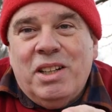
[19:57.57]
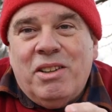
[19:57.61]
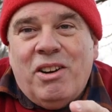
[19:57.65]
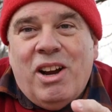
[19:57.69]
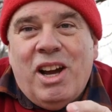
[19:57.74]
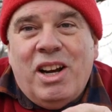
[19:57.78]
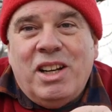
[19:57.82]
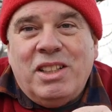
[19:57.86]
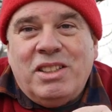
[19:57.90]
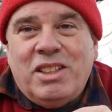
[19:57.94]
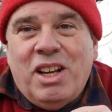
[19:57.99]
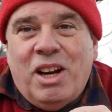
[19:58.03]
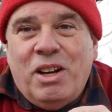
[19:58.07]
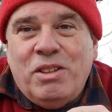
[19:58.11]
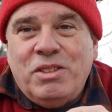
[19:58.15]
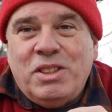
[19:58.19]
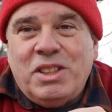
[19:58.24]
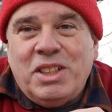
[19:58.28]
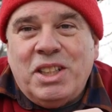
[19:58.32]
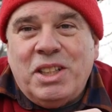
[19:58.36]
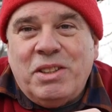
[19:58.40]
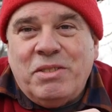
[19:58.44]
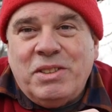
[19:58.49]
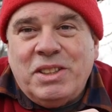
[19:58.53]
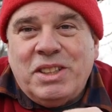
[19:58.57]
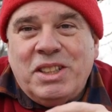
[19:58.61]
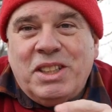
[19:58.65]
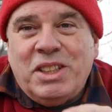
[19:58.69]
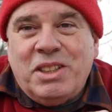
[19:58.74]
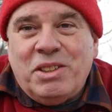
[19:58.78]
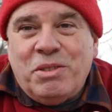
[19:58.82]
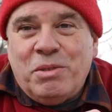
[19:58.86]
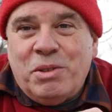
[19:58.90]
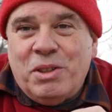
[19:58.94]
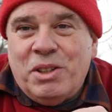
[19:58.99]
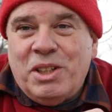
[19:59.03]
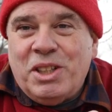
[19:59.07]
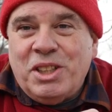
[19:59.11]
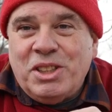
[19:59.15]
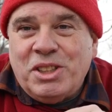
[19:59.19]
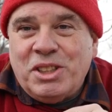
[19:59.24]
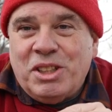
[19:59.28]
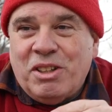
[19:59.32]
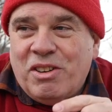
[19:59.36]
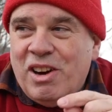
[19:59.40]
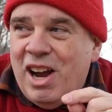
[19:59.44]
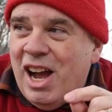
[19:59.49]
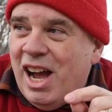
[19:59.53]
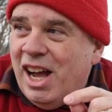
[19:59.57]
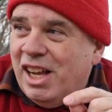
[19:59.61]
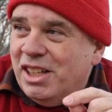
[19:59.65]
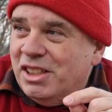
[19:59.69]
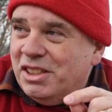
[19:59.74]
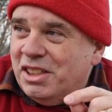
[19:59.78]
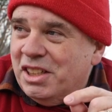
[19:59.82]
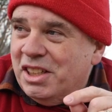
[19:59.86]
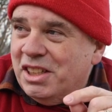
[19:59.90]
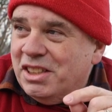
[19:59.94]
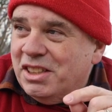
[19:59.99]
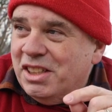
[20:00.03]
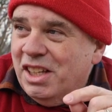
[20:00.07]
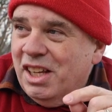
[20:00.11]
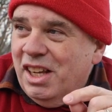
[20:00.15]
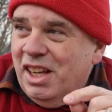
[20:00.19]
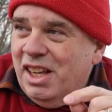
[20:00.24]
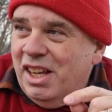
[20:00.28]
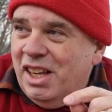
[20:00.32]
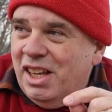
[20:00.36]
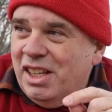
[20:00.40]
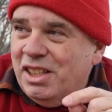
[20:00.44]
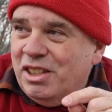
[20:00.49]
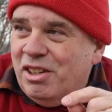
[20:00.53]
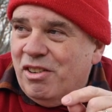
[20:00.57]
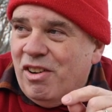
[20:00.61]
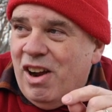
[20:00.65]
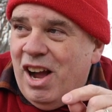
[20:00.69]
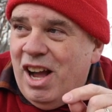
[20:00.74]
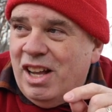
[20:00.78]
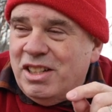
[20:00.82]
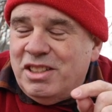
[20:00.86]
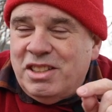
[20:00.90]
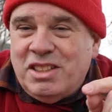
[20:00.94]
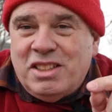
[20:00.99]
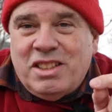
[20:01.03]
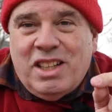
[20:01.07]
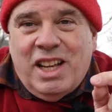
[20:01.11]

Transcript: at his house, and he was we were in his garage, and his garage is